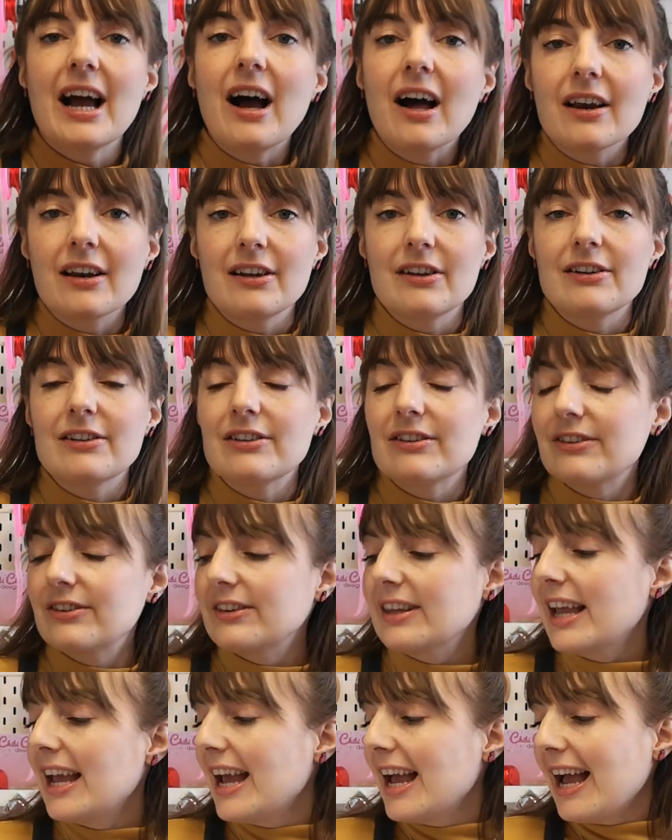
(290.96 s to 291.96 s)

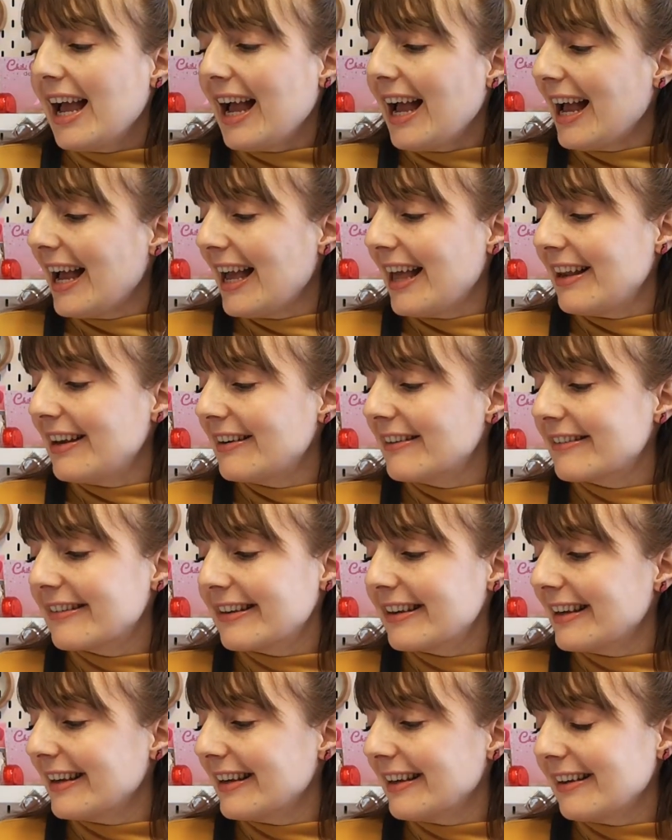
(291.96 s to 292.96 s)
colours,
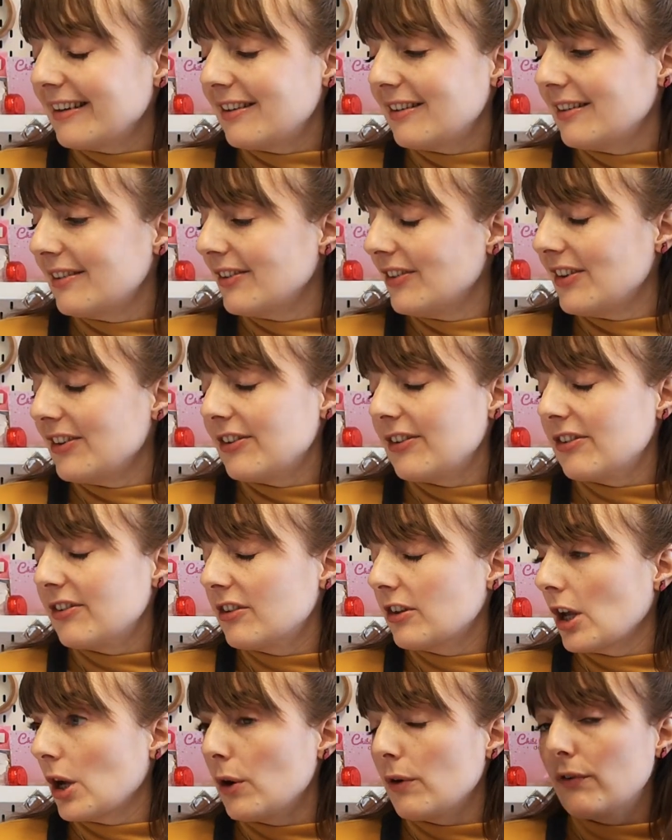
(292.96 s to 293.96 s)
and this is
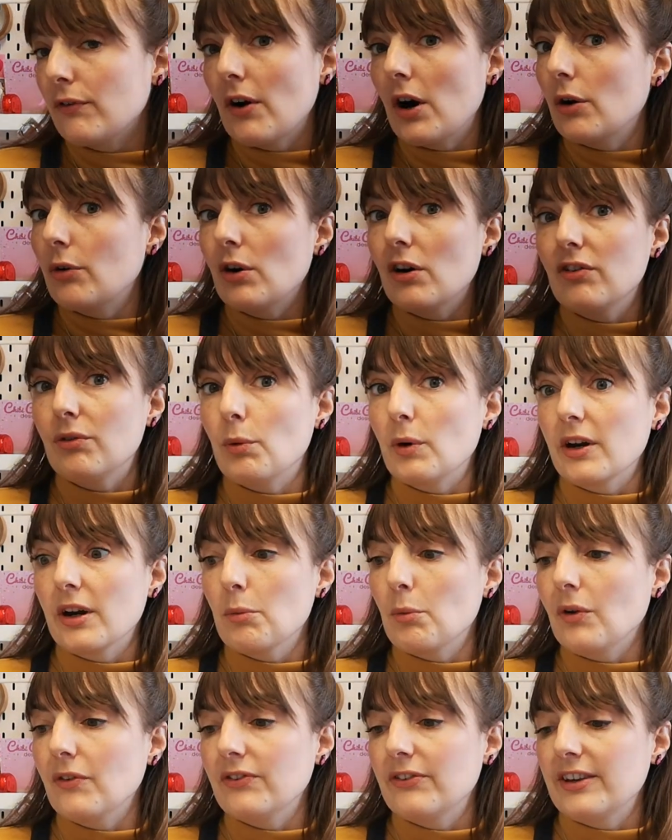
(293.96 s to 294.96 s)
so far off what
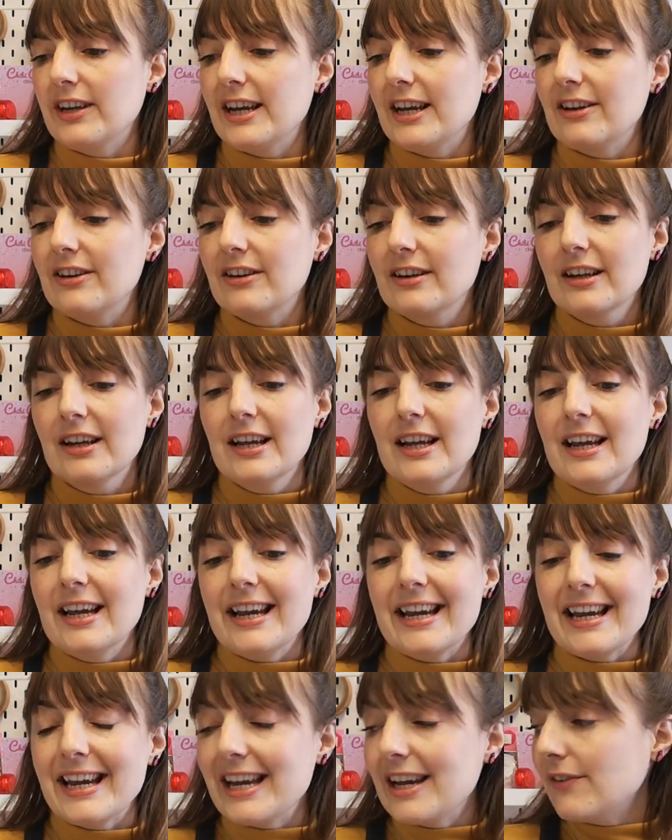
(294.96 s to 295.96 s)
I wanted.
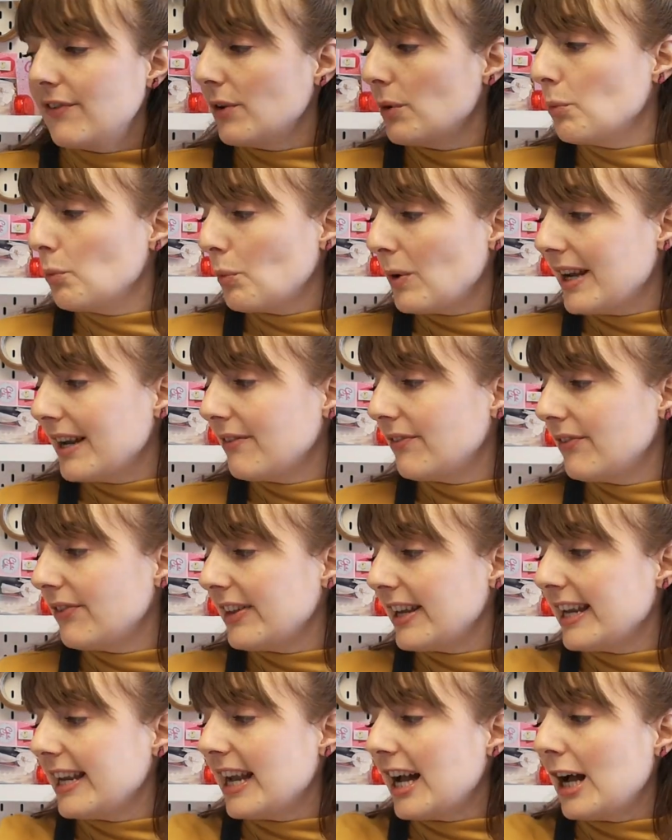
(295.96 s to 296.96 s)
Even with
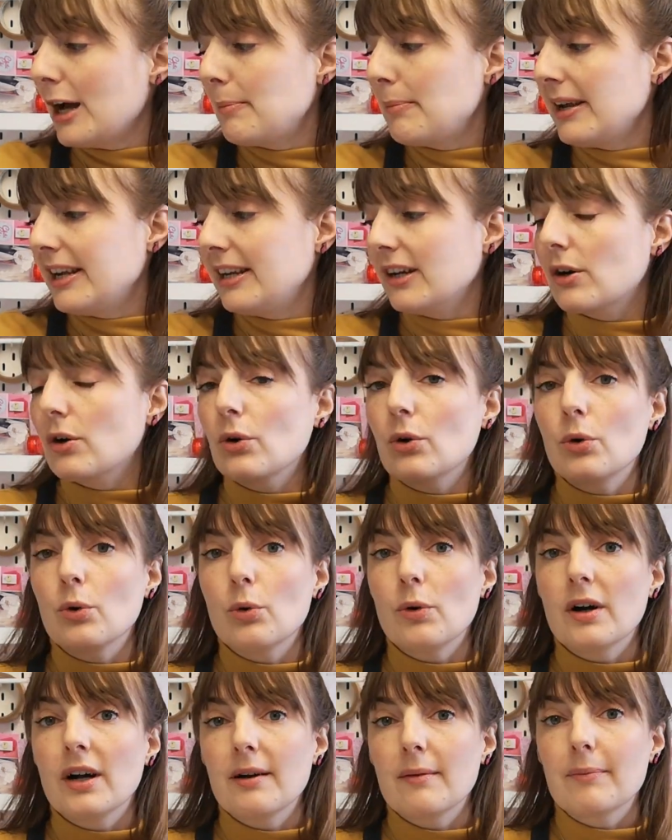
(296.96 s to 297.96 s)
the
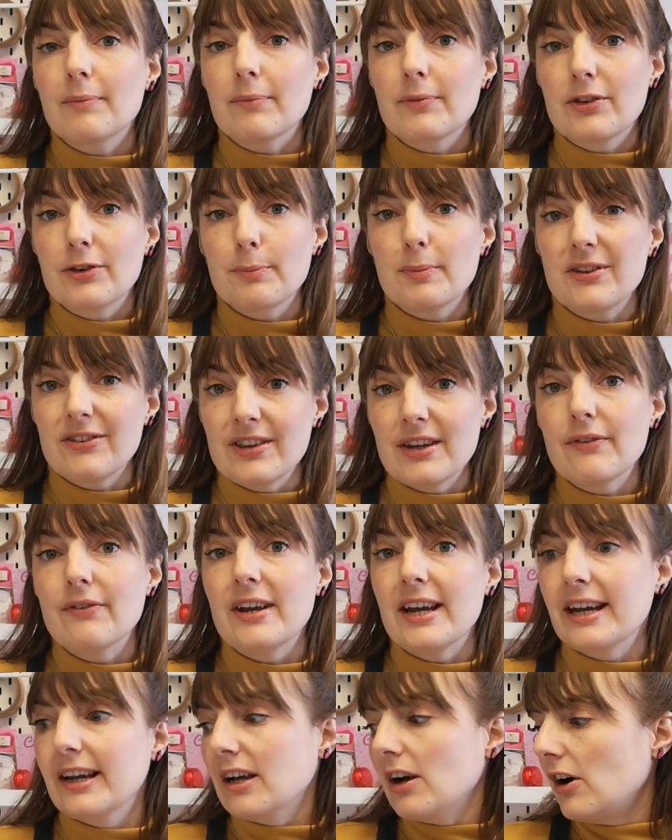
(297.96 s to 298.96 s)
Pinnacle
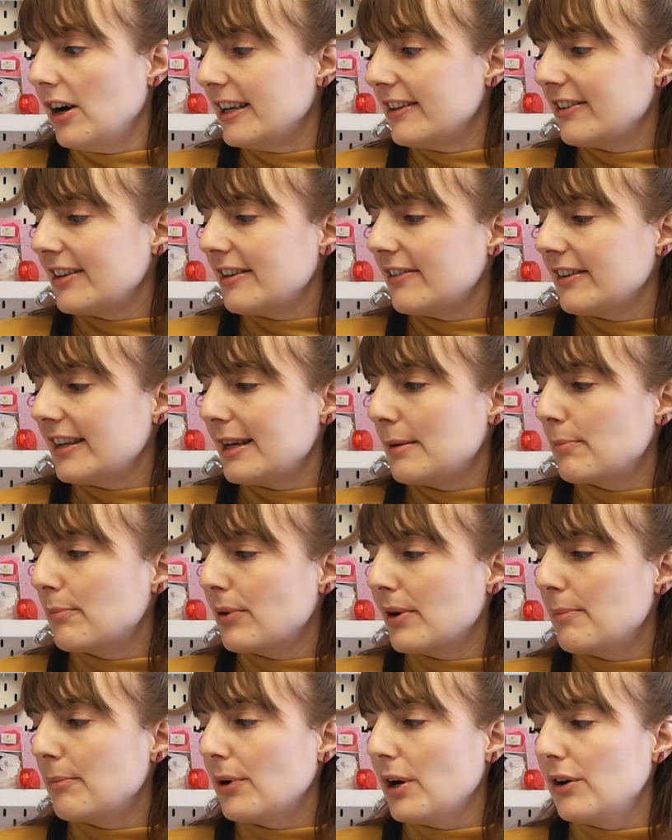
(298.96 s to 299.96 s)
specific ICC
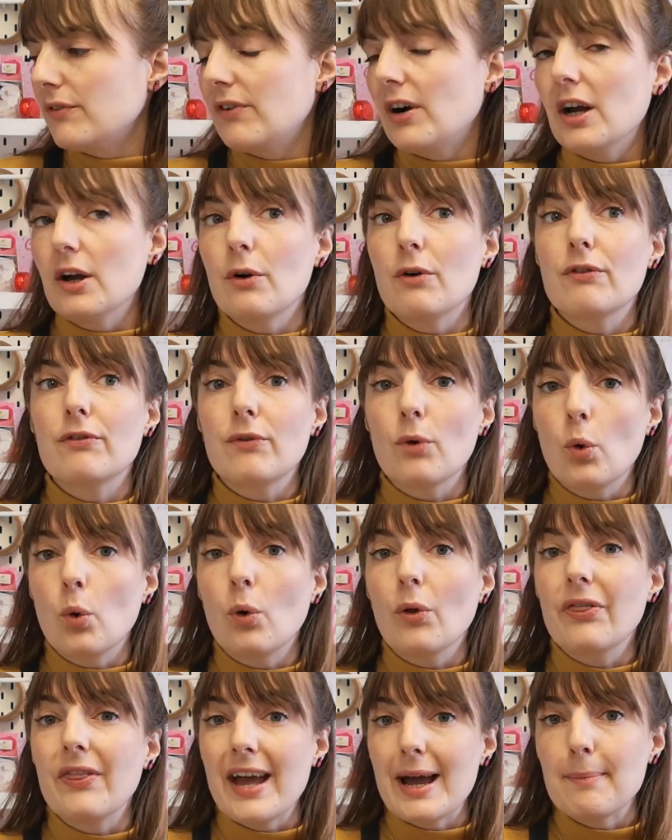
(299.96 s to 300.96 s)
print profile
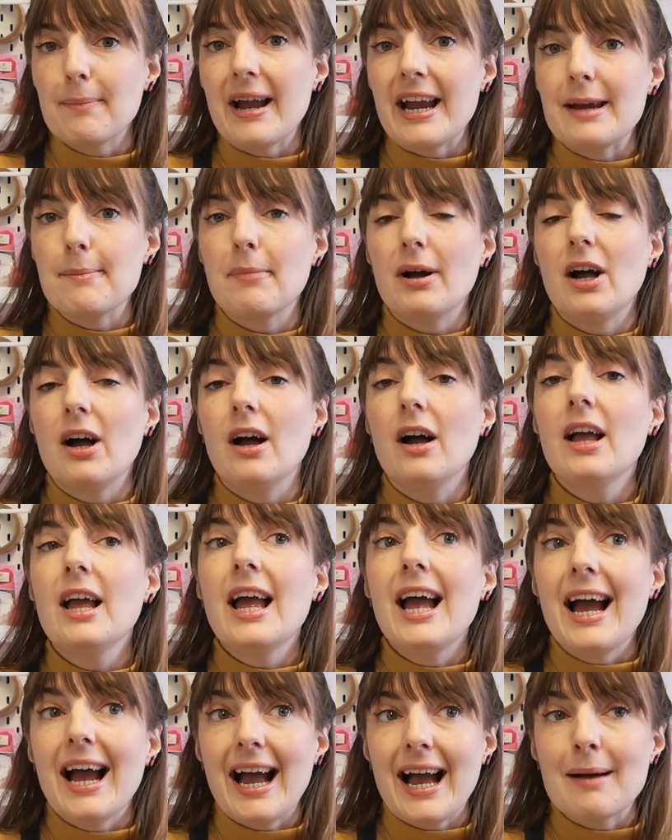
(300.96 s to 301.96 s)
for their paper
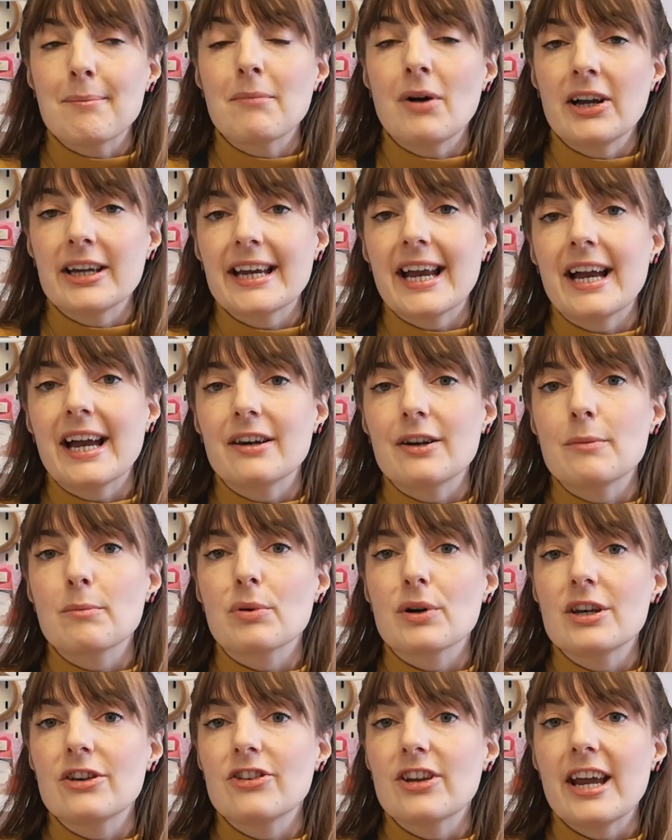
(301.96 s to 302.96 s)
and my Canon
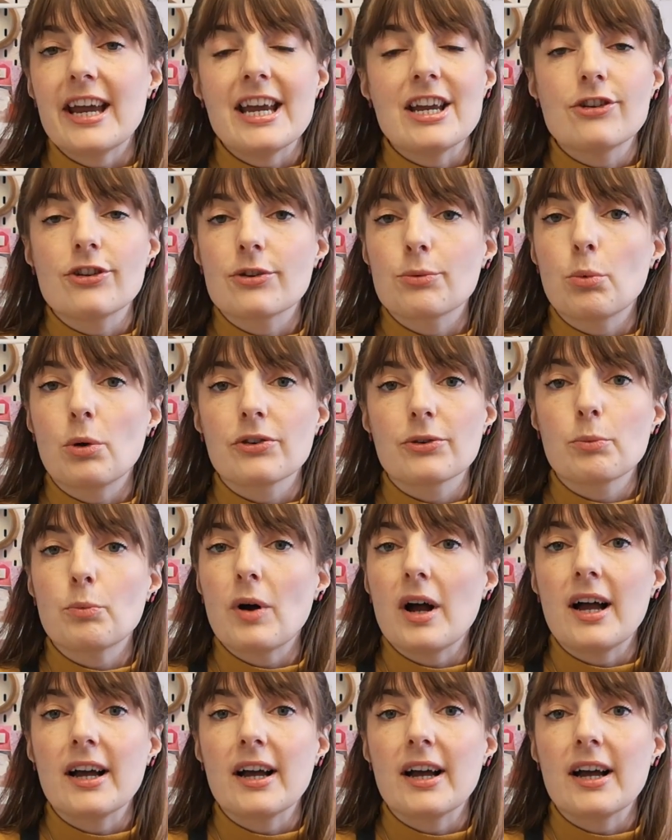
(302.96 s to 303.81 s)
printer, it just wasn't